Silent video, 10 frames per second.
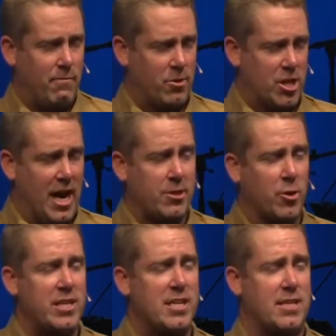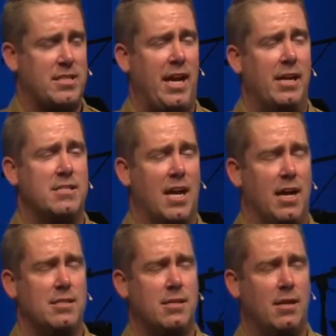For John 3:16
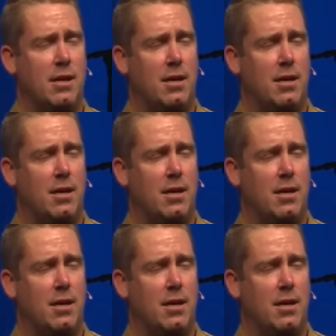says,